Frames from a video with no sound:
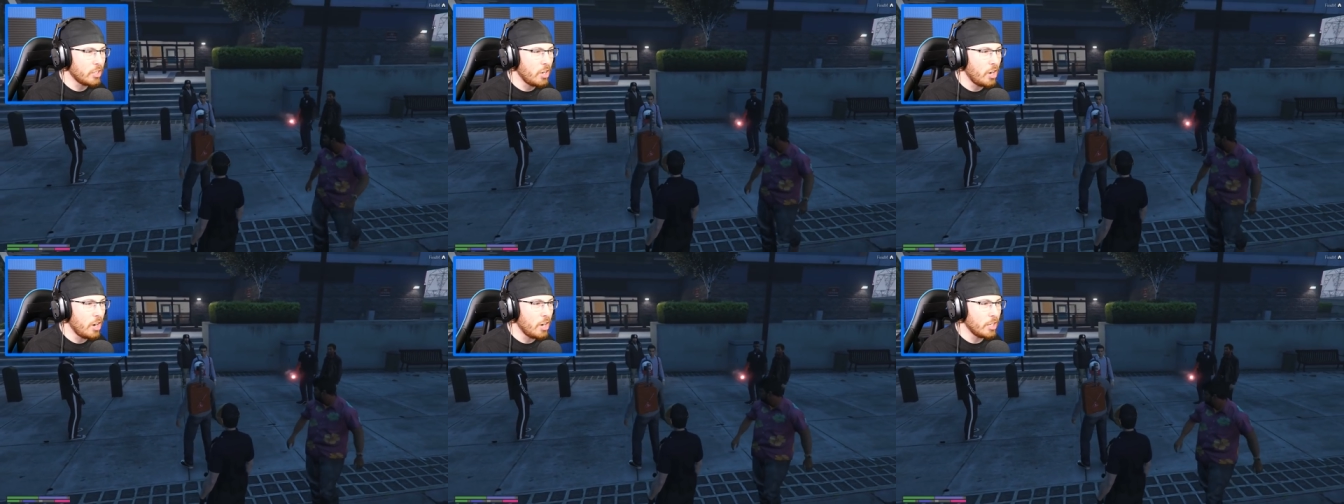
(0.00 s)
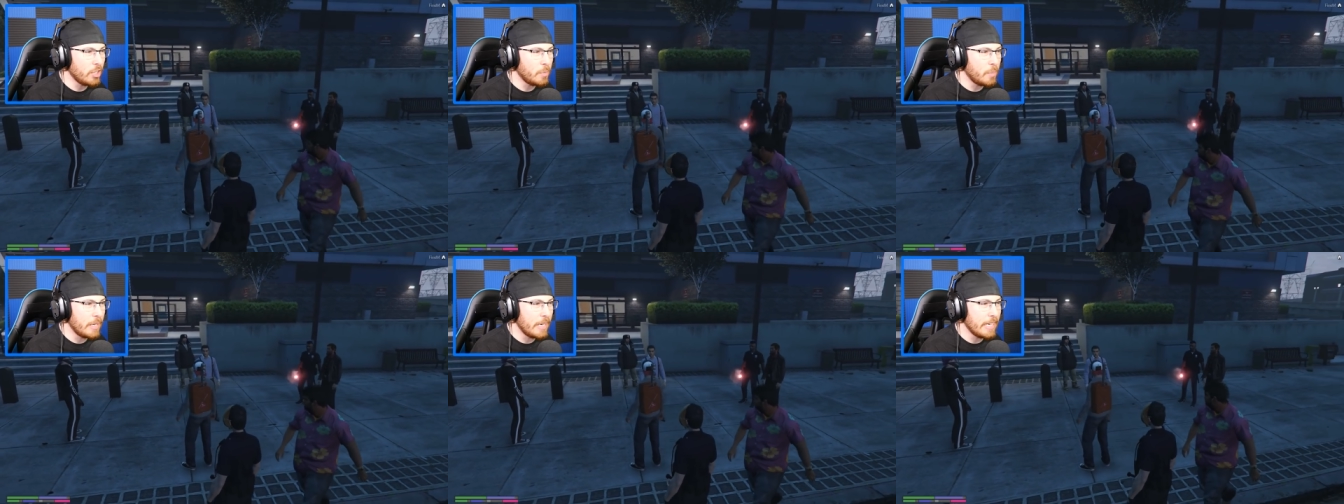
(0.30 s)
our
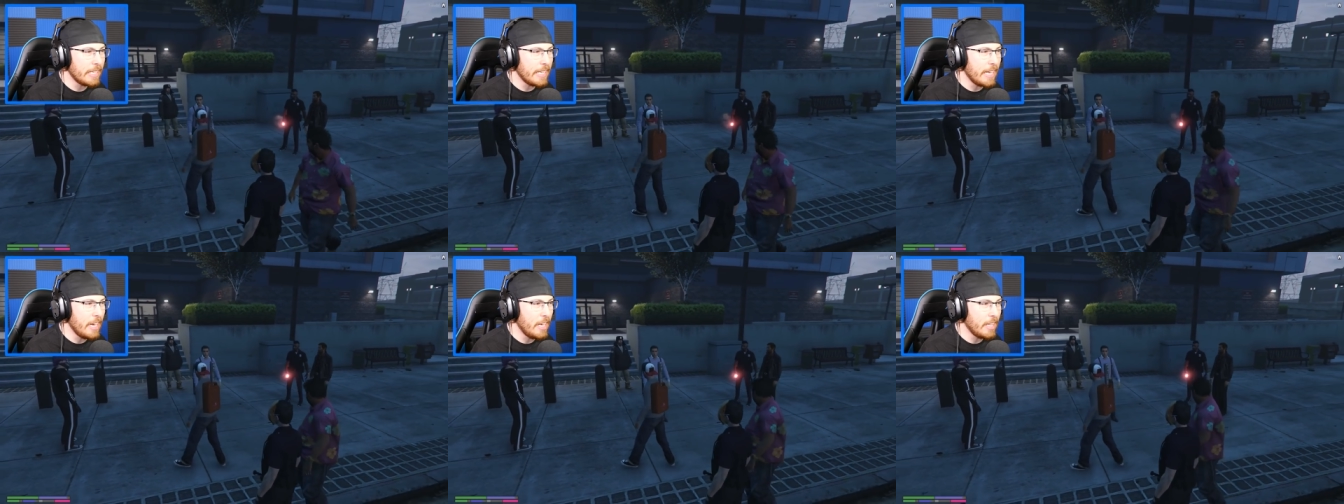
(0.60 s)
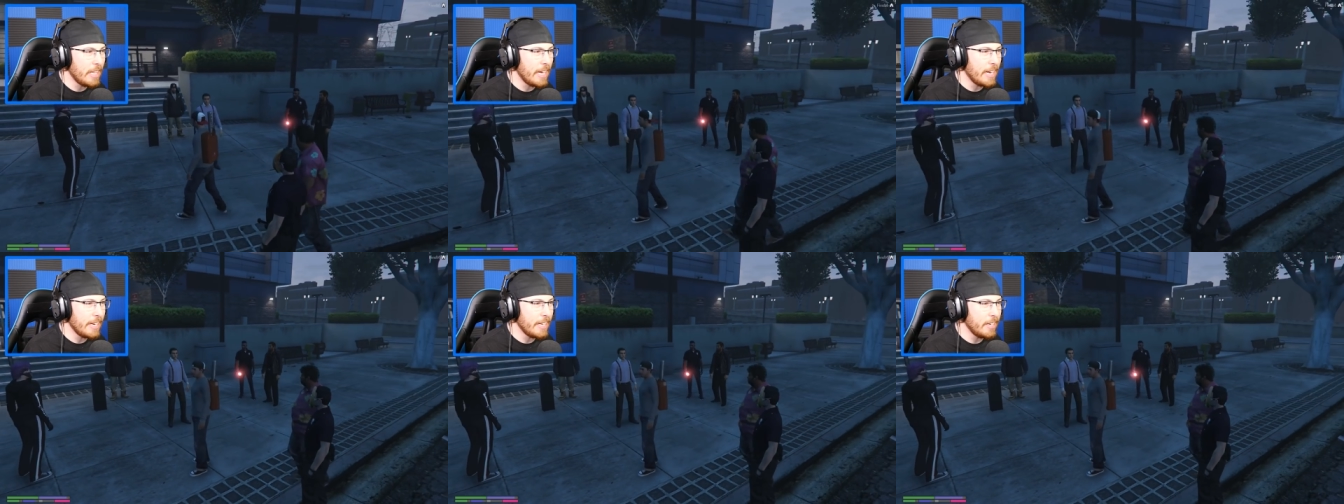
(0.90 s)
car so we get the
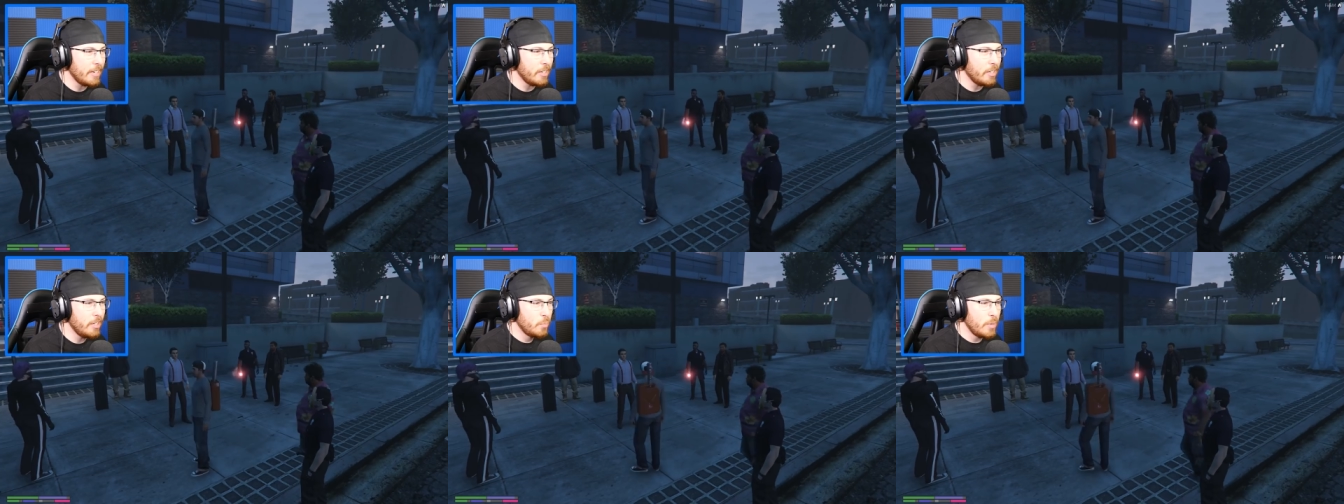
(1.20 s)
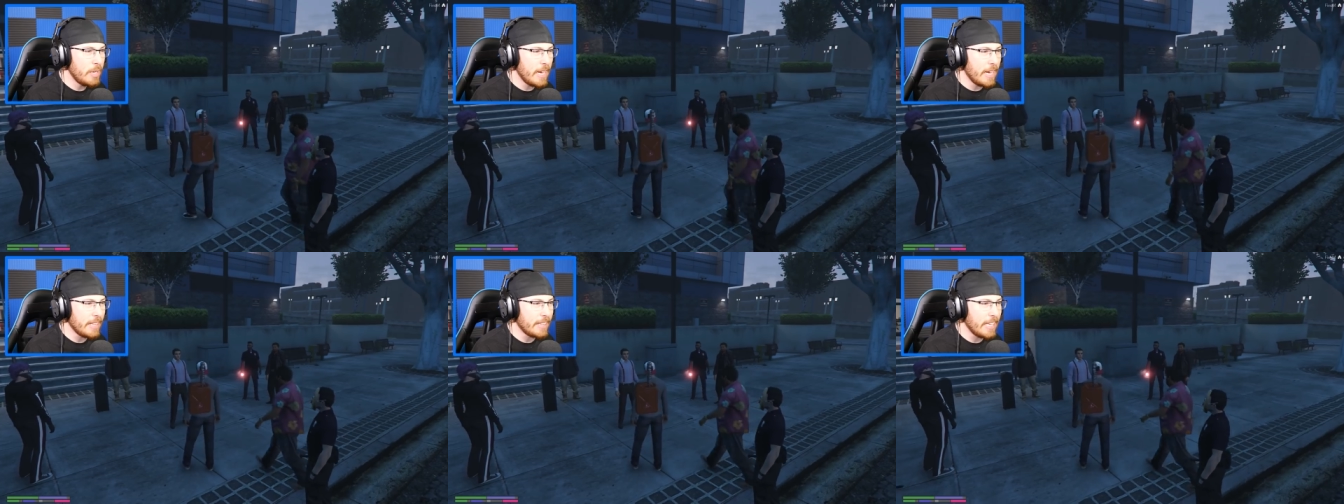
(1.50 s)
hell out of here?
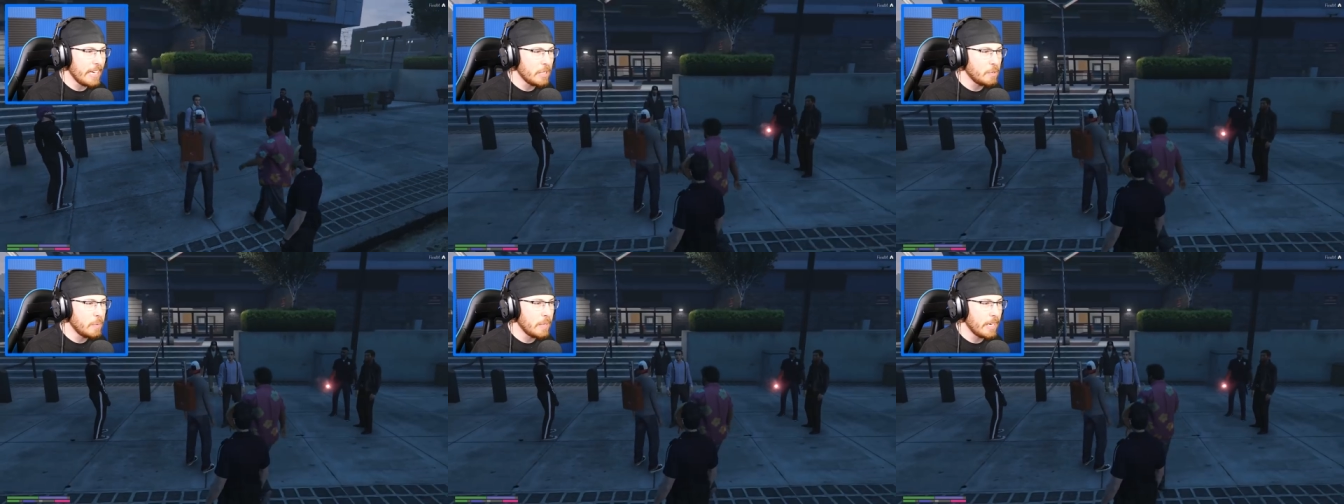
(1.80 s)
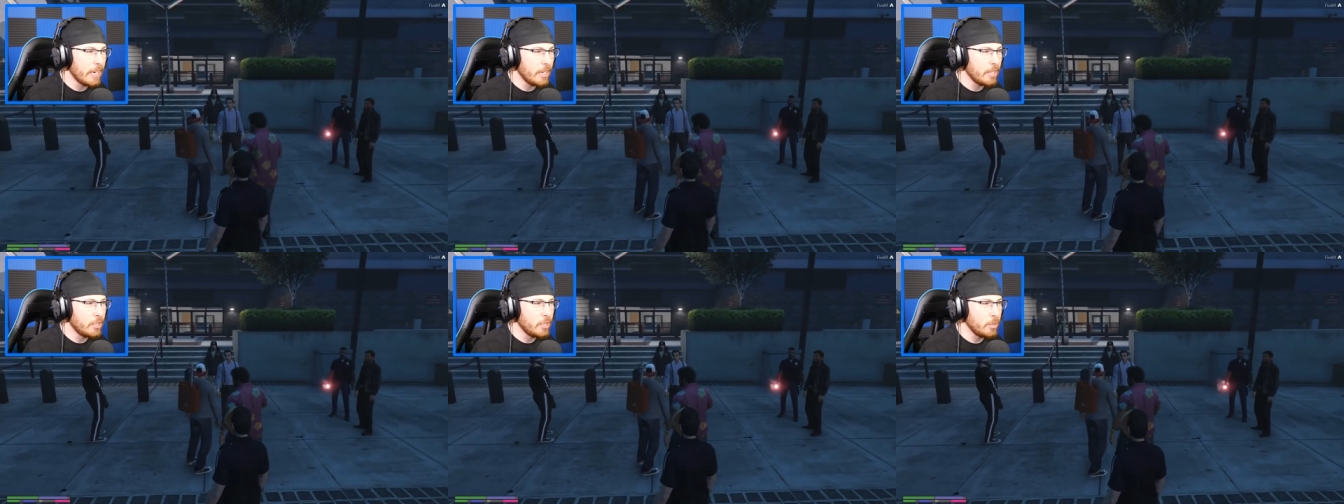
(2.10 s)
We got things we
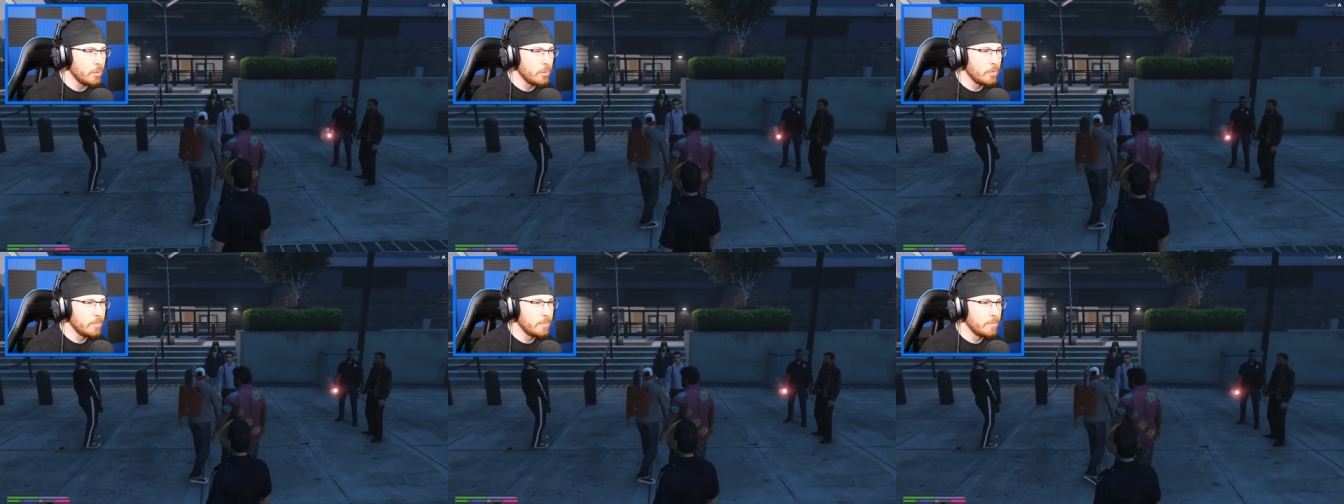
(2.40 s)
gotta do.